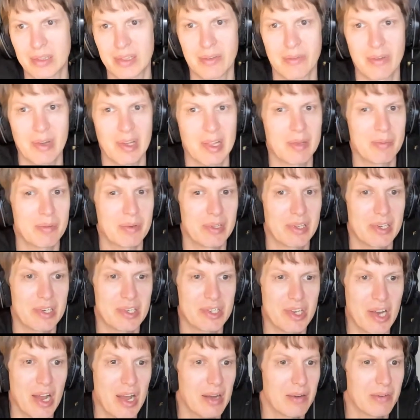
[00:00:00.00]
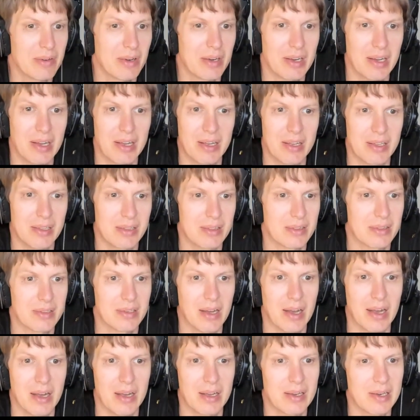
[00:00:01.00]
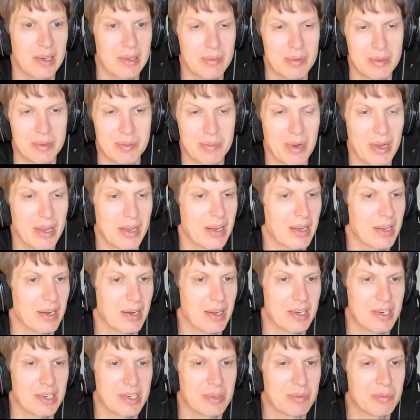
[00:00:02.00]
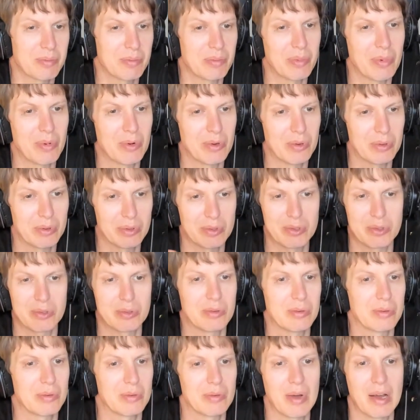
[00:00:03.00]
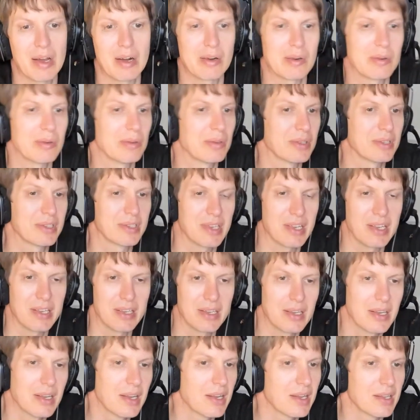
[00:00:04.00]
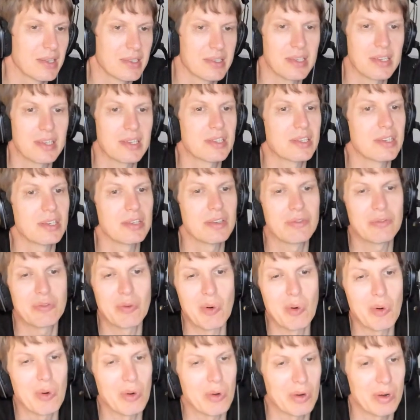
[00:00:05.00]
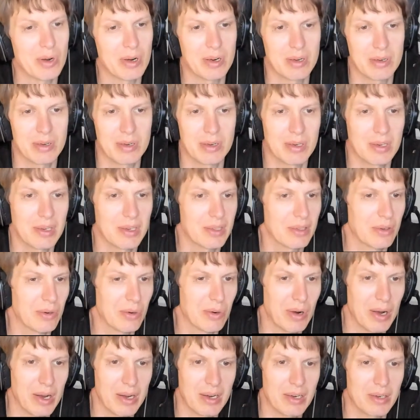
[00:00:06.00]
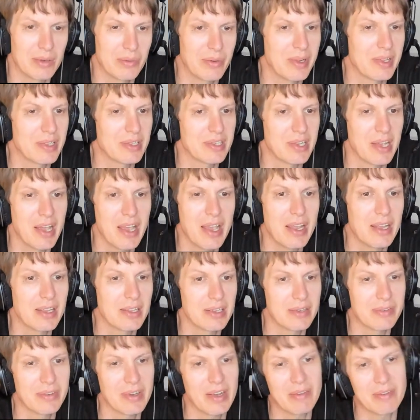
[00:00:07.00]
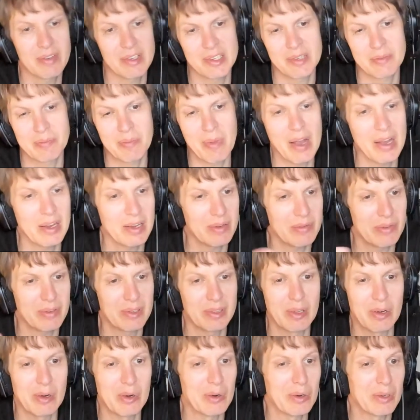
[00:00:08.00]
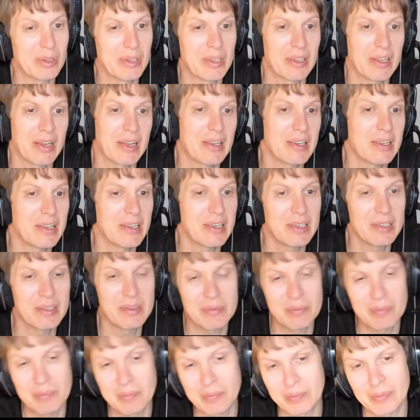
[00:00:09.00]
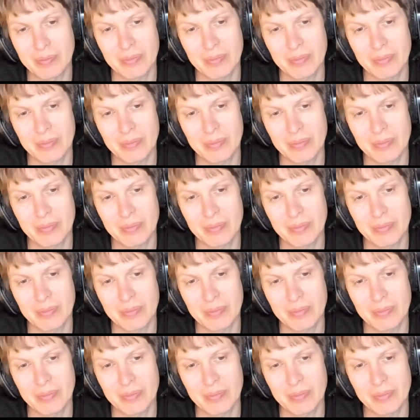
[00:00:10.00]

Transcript: developing in Java and I limit my connection pool to I don't know, let's say 64 uh, and, or 128. If I have a spike of a load and I need